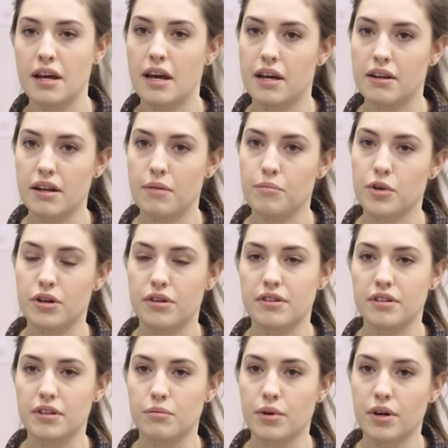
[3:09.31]
and I'm
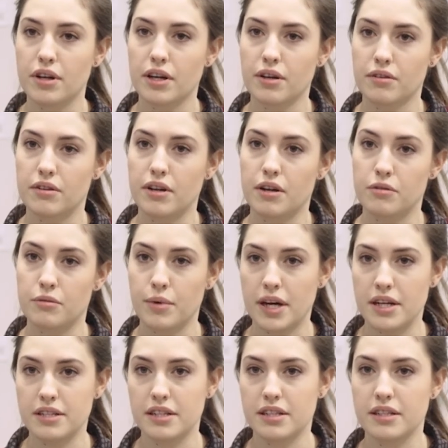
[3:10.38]
currently working on
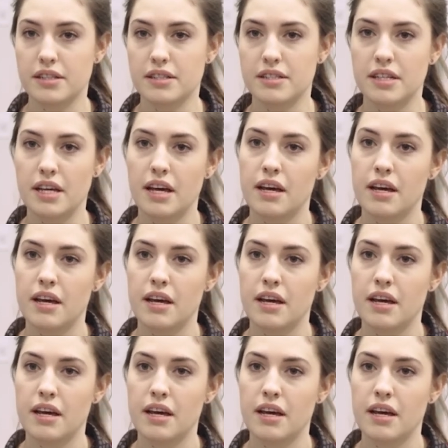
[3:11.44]
nanoparticles